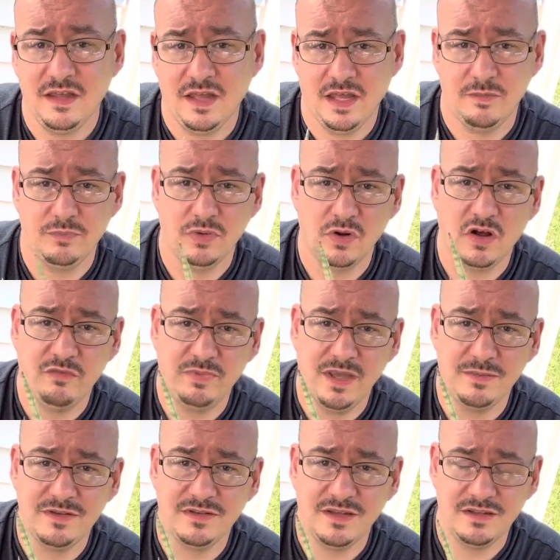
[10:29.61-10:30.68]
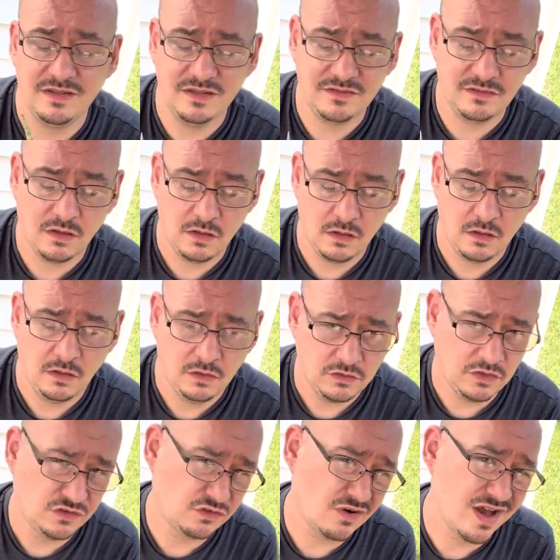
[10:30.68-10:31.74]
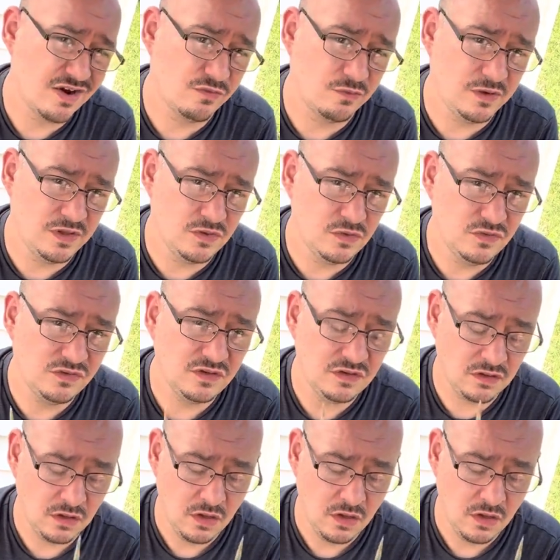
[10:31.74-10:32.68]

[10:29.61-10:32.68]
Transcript: and put off babies like this to try to reuse it.